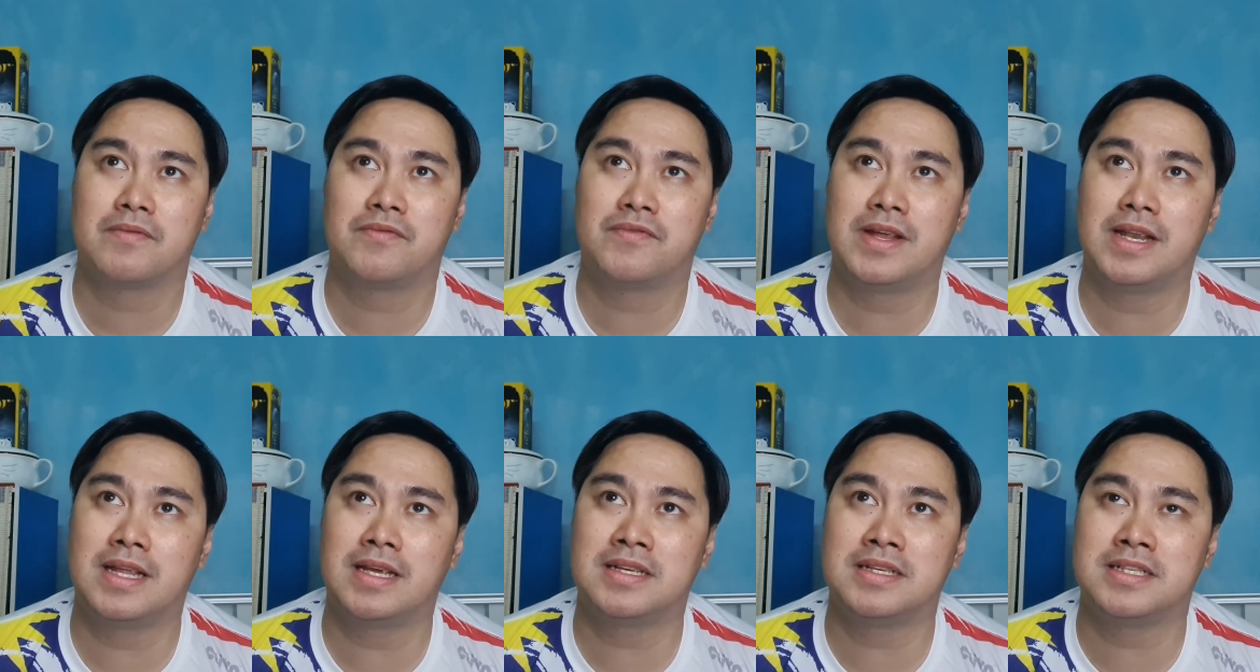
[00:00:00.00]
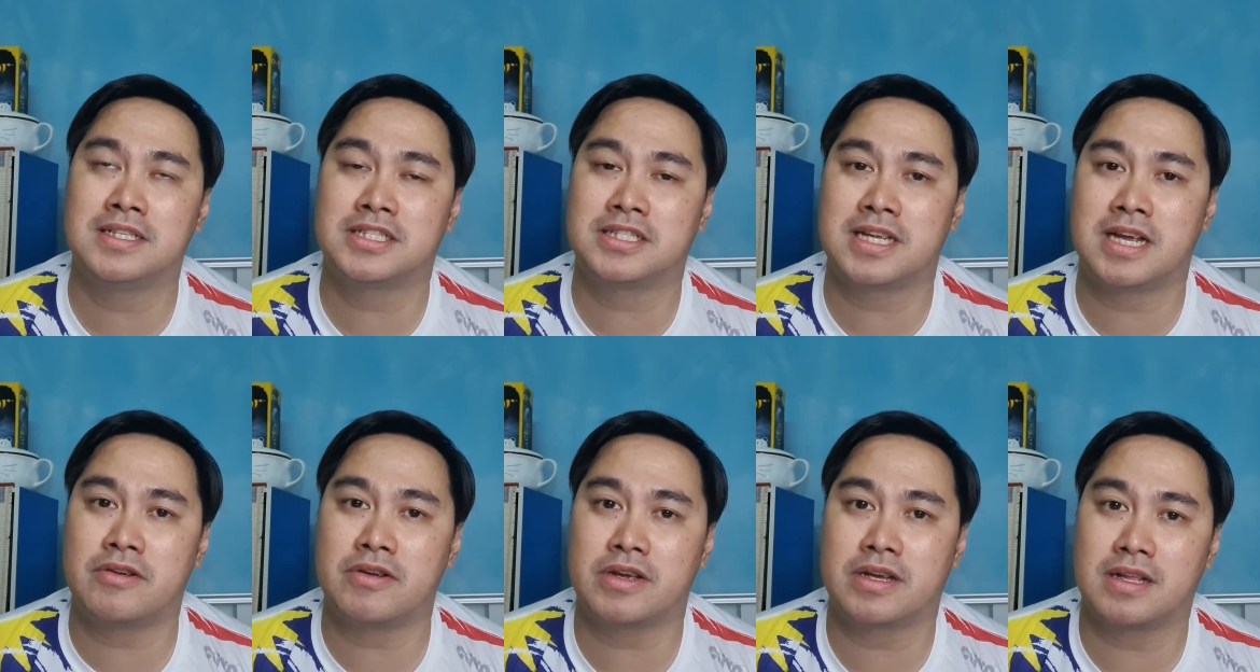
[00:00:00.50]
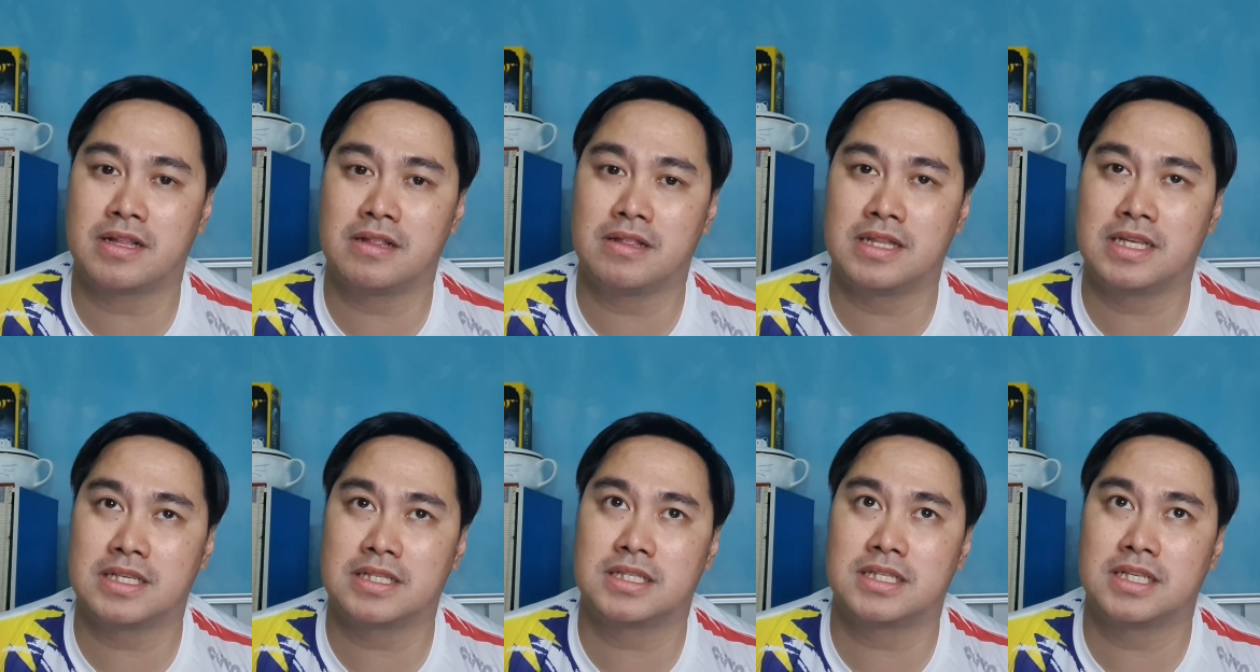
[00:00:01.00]
feeling hysterical,
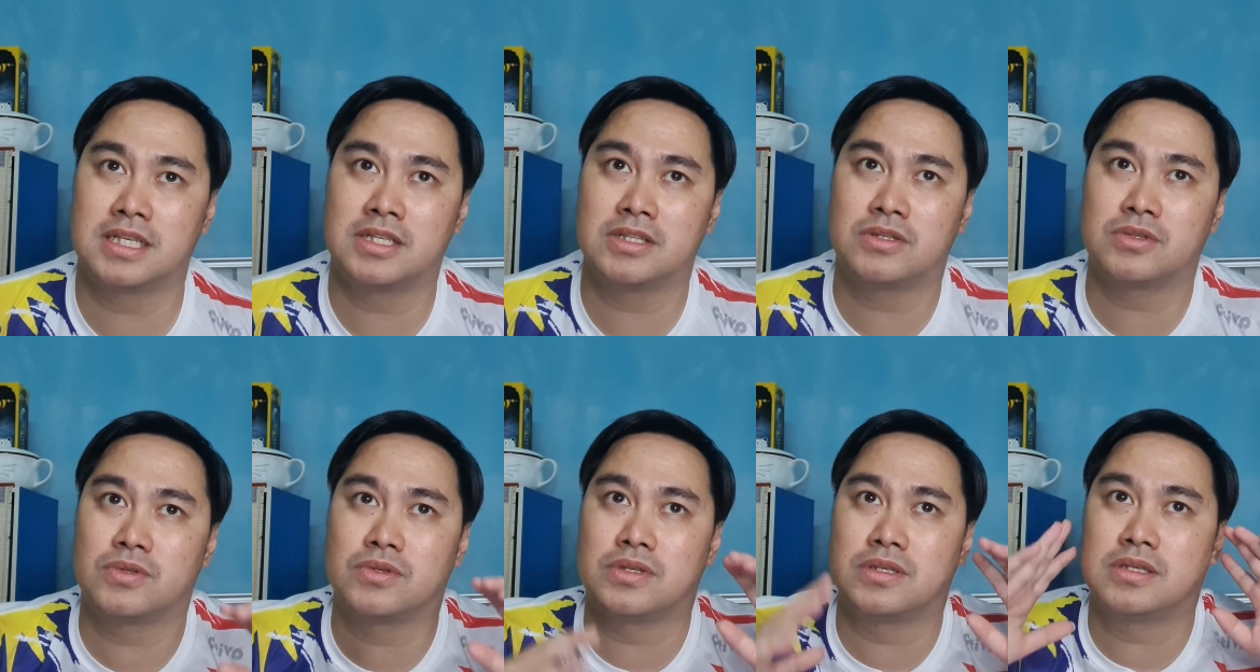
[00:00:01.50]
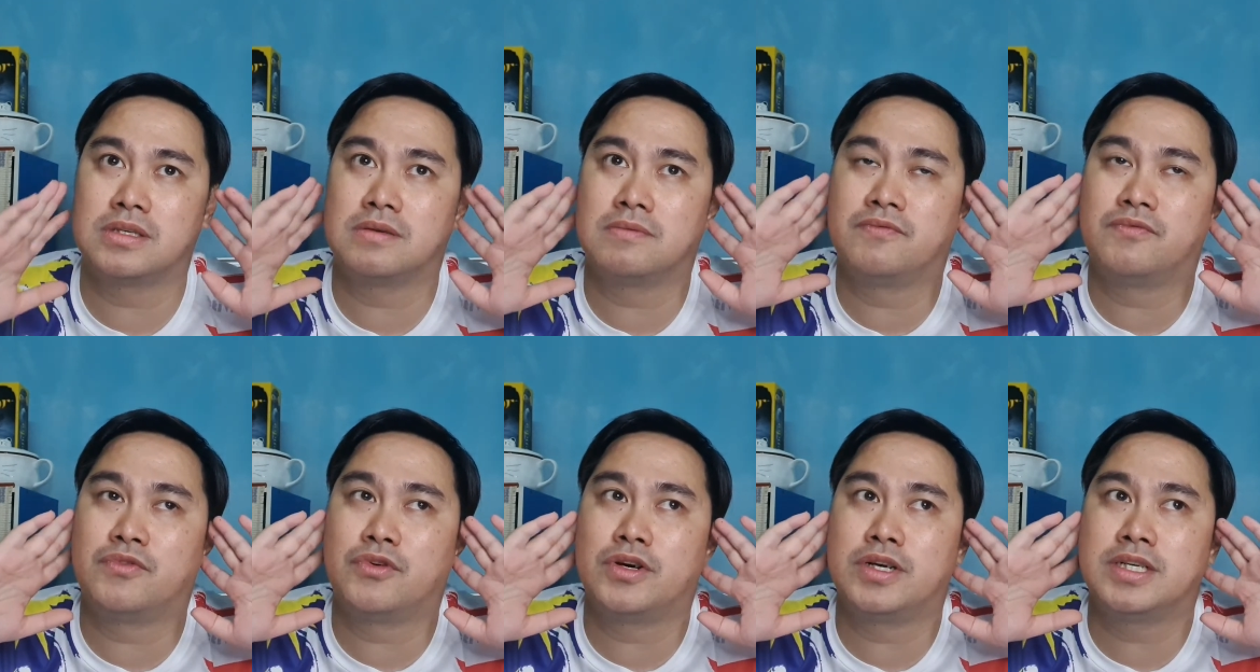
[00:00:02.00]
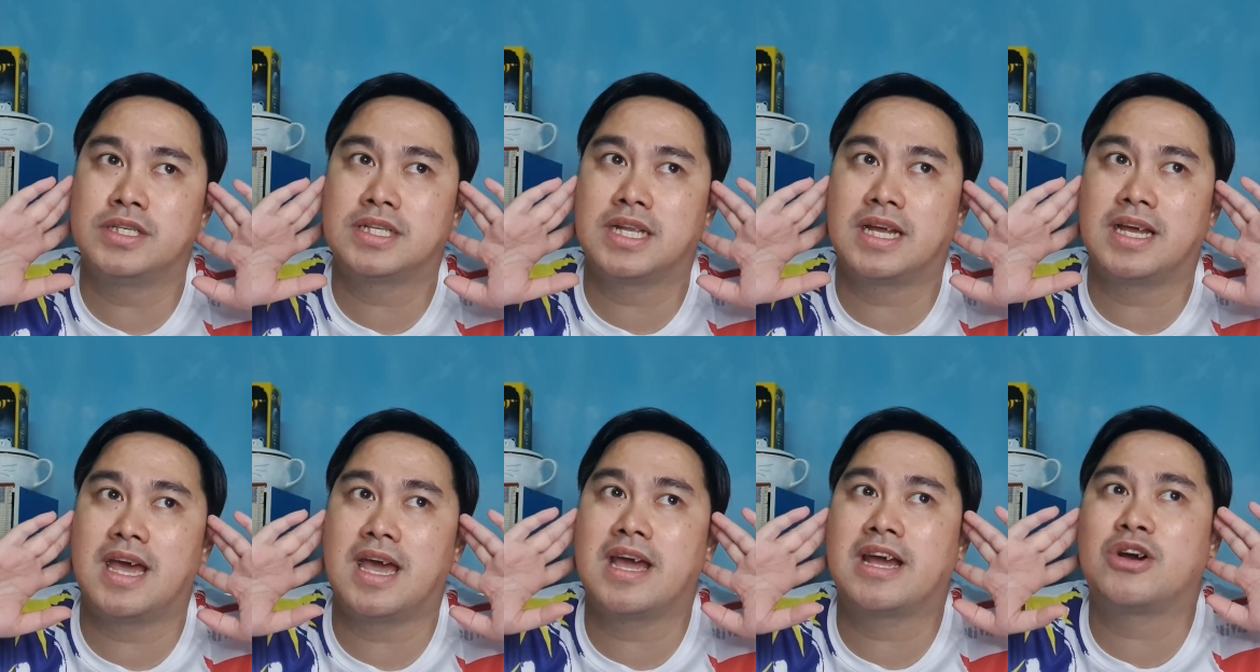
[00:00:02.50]
listening to her voice
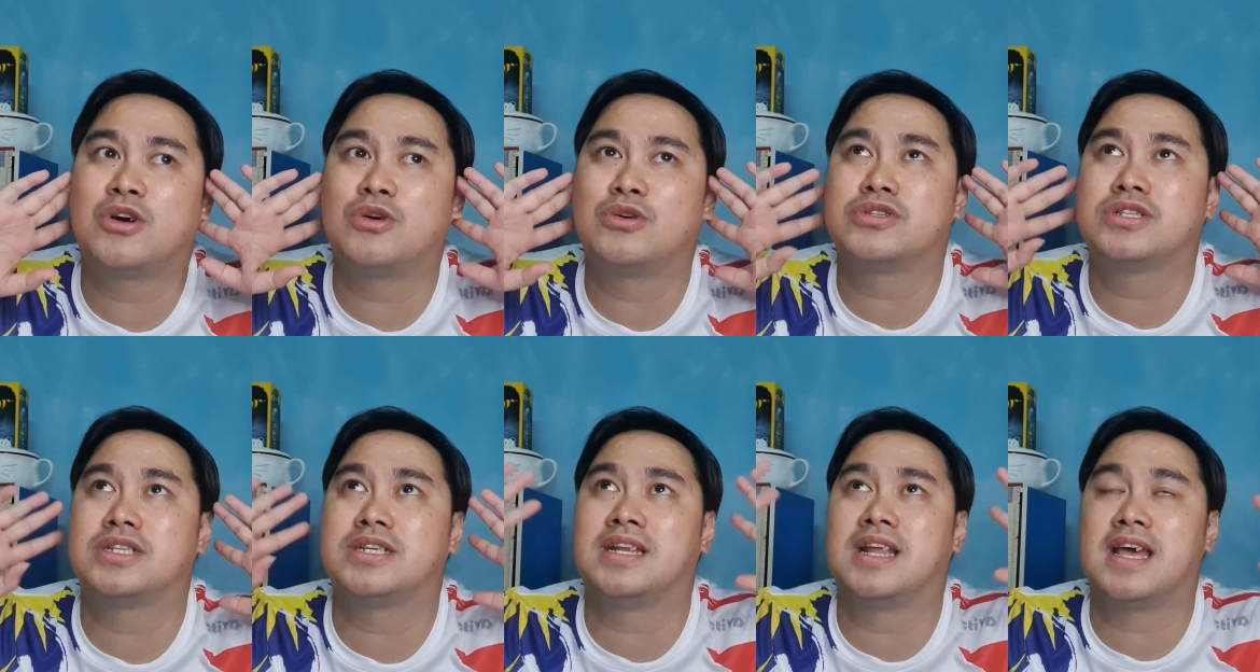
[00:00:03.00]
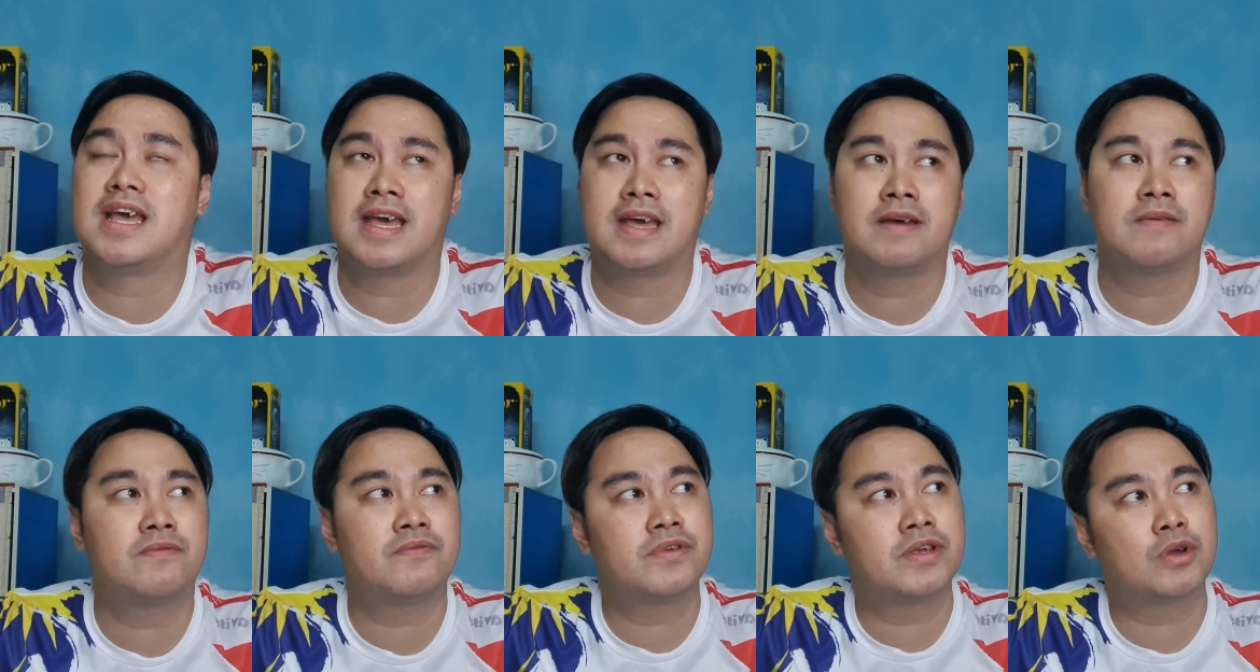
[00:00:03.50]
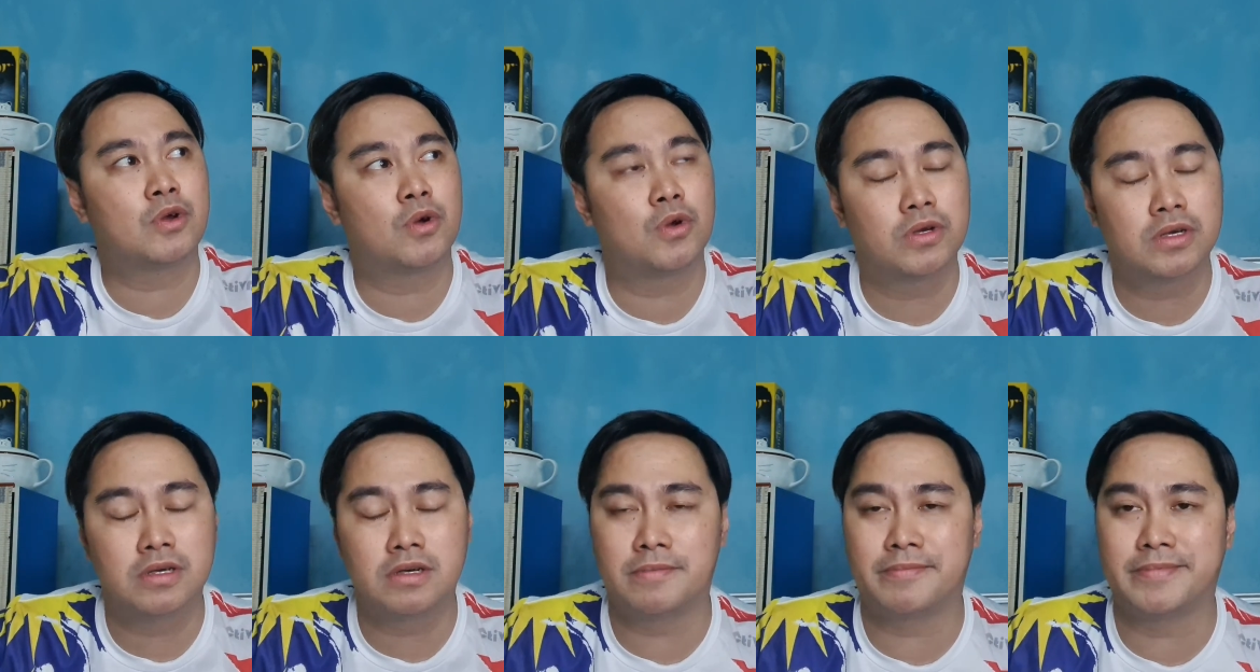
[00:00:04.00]
like echoes in every
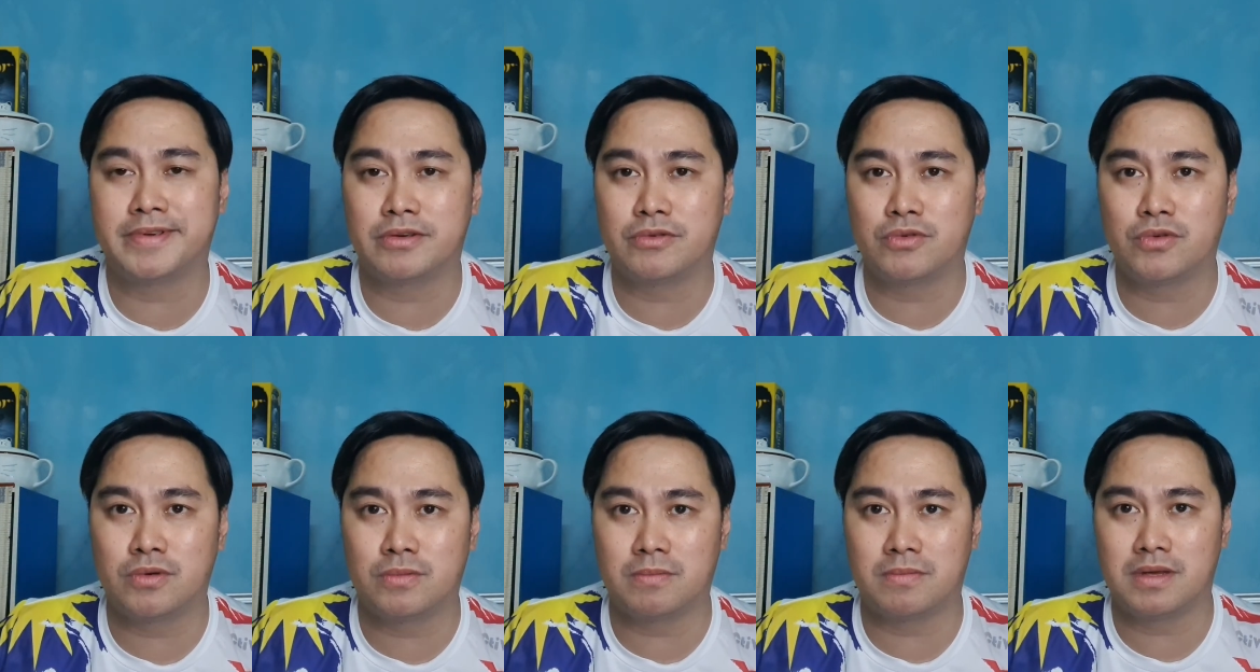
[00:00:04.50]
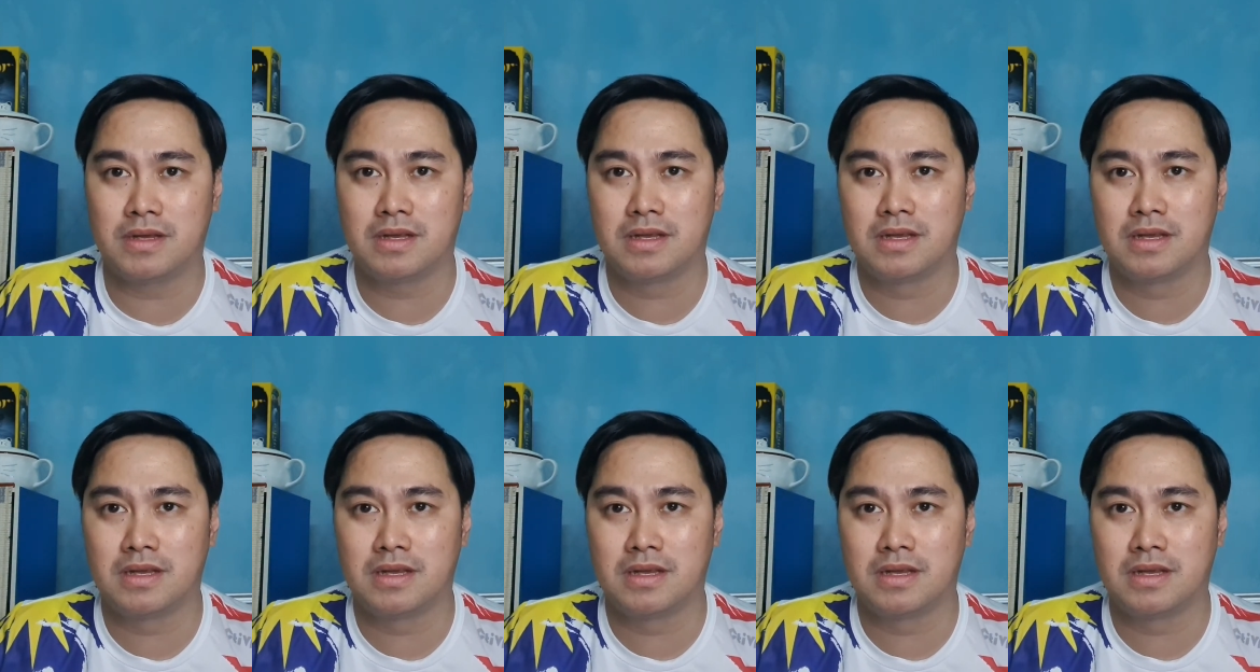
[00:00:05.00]
corner of the room.